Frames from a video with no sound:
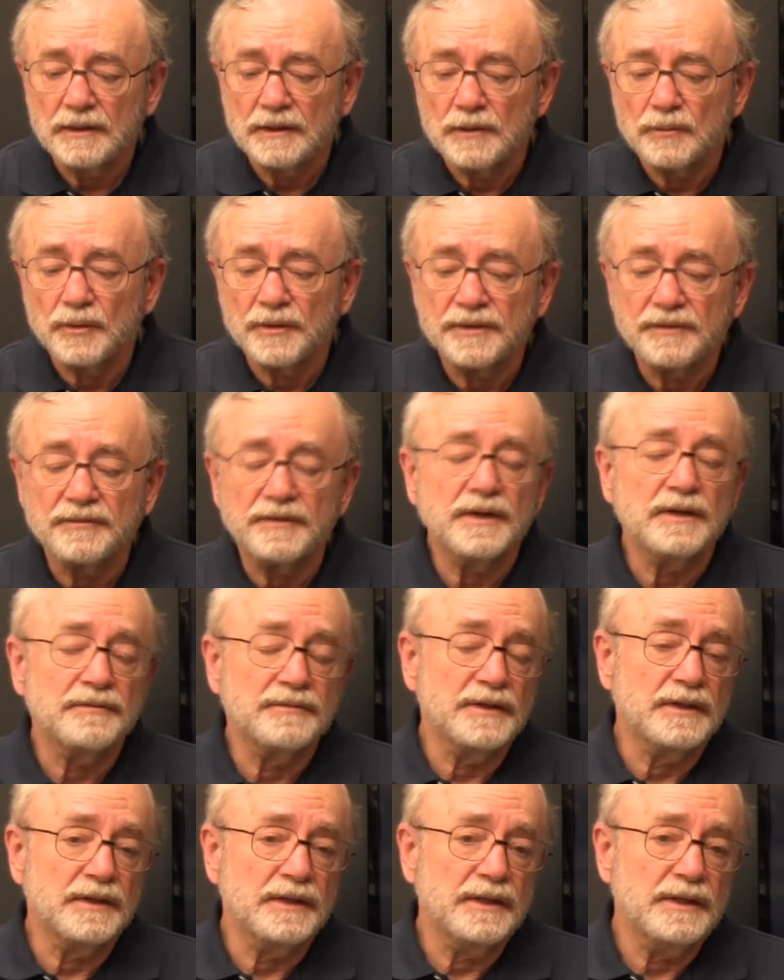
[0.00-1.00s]
with a very,
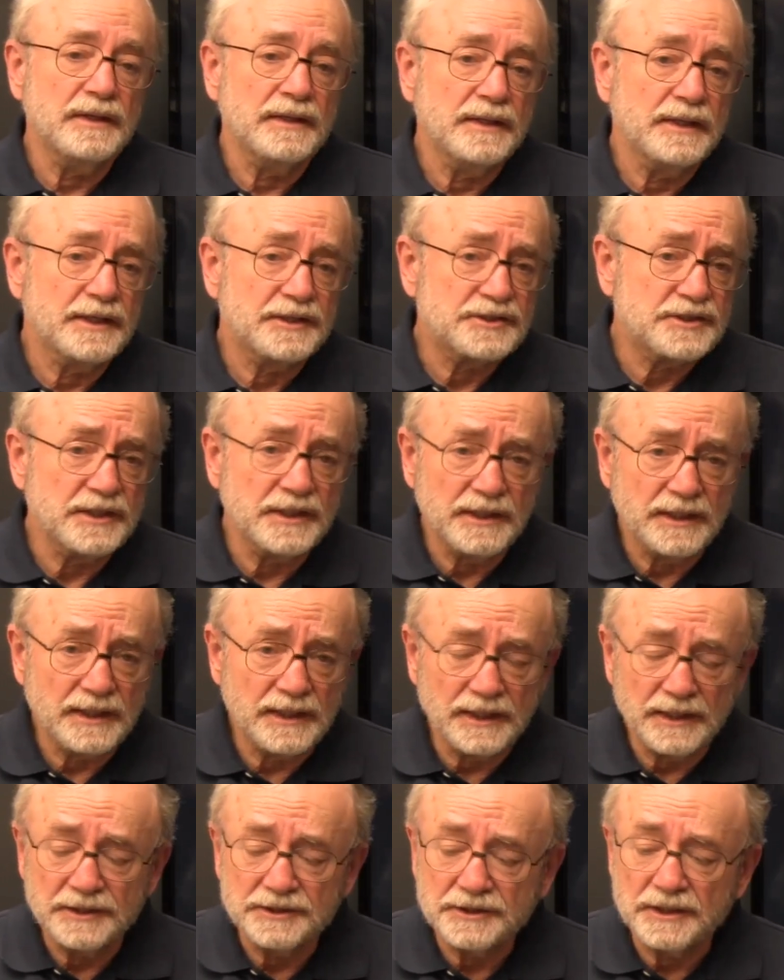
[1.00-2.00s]
very
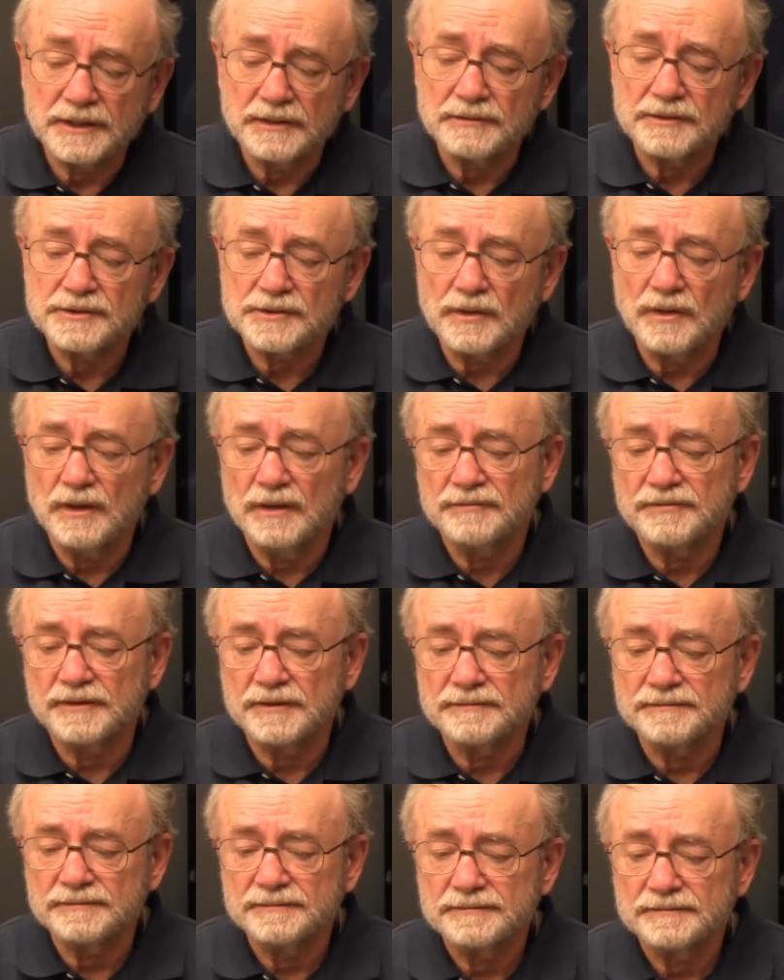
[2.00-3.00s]
exceedingly generous
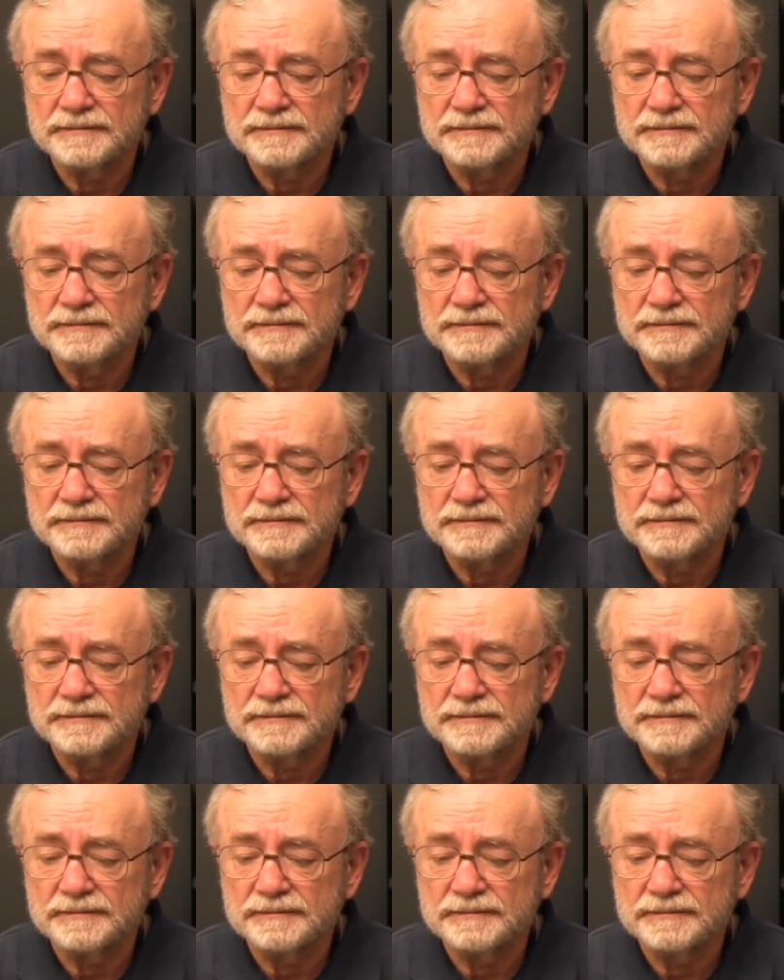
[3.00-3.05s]
offer.